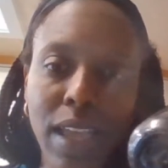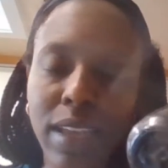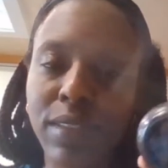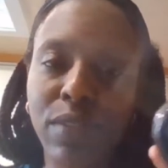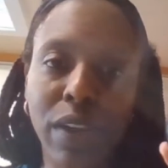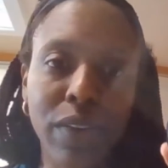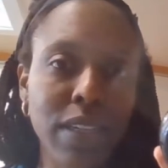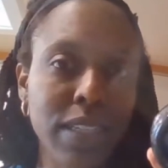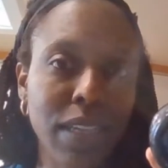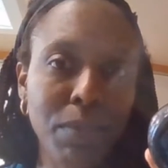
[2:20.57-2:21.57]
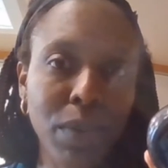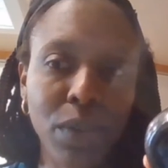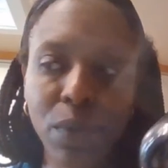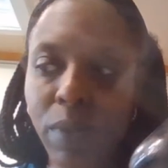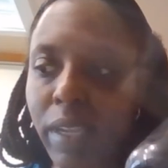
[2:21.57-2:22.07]
It's very
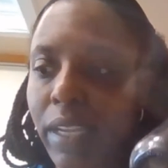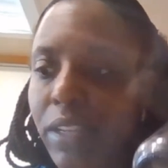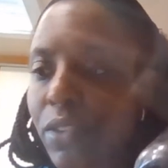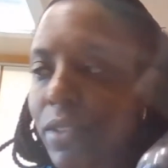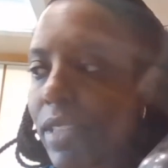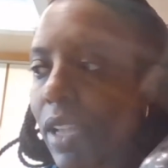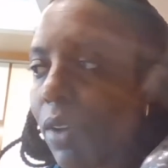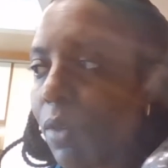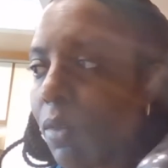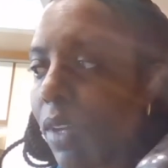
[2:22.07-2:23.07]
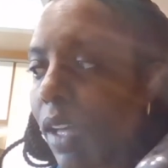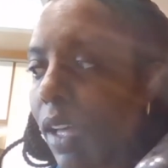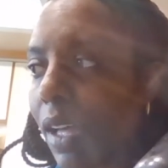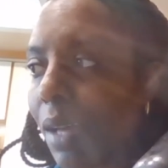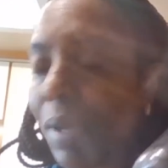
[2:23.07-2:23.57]
simple. Get yourself
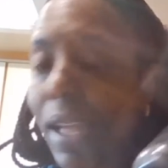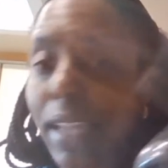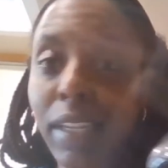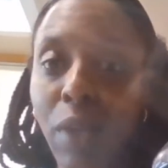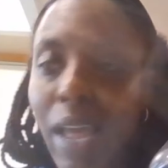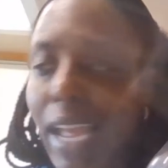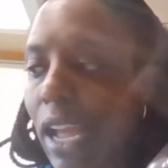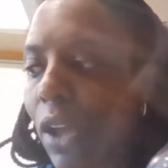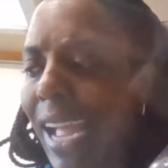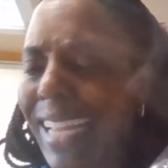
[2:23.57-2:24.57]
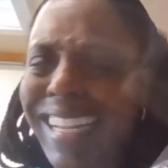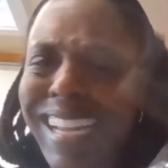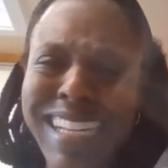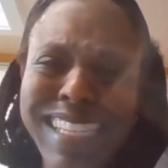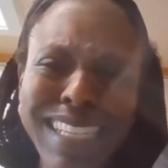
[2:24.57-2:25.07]
a little,
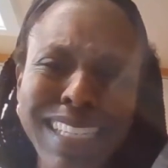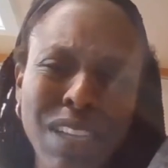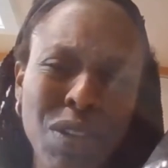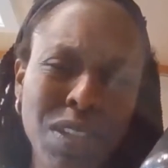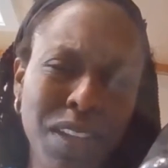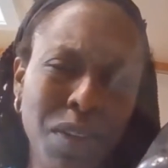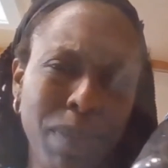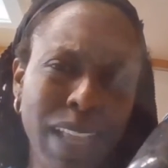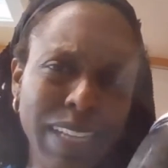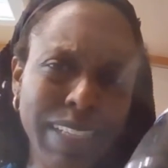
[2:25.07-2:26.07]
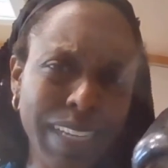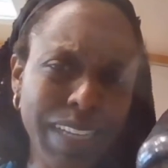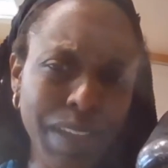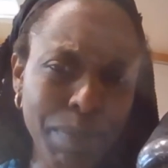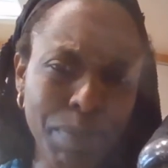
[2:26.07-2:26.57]
I tend to use a little plastic
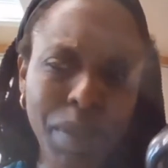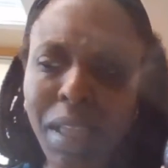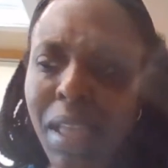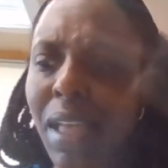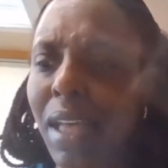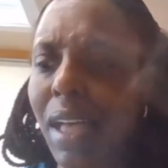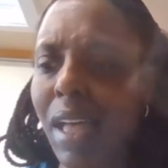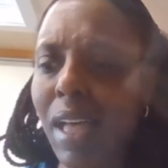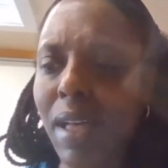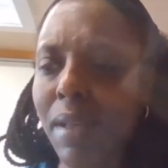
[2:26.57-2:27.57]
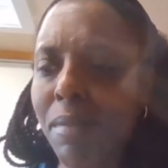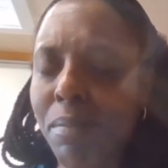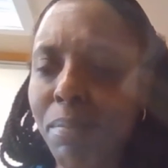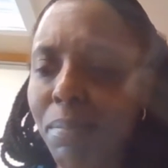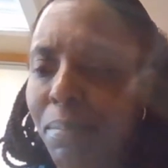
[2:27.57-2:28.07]
cup.
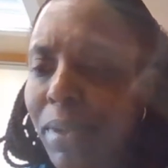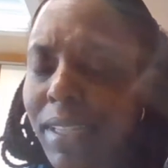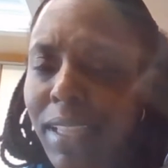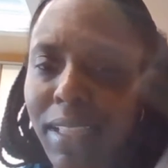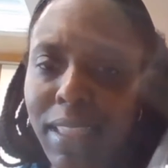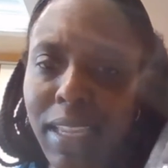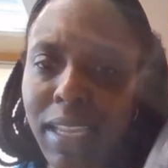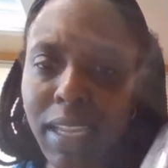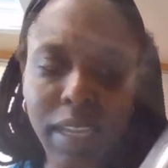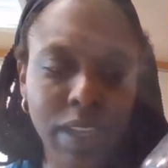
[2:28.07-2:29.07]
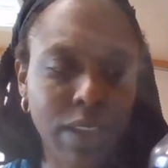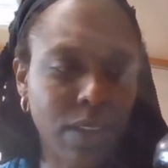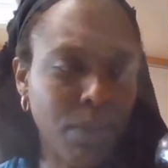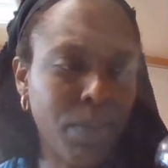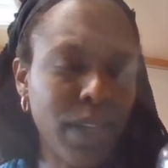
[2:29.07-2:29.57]
Put
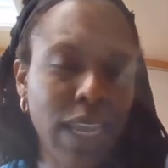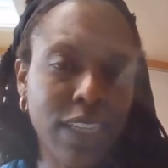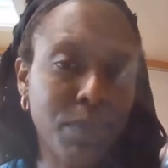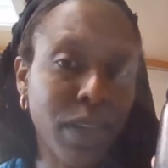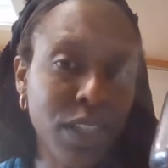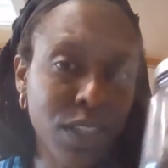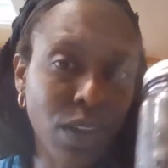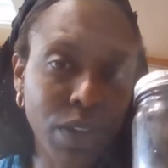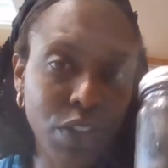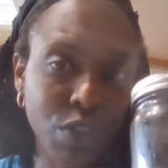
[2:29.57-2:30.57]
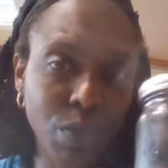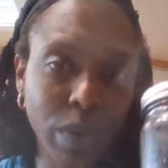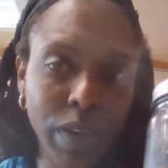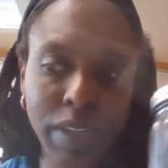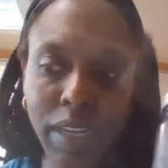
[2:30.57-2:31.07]
as much salt as you
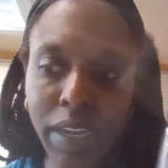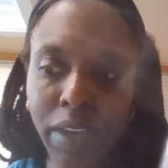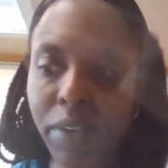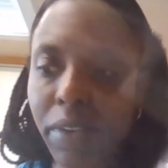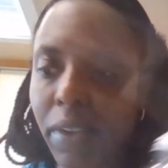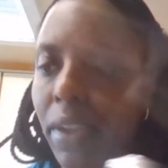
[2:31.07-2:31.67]
want in there,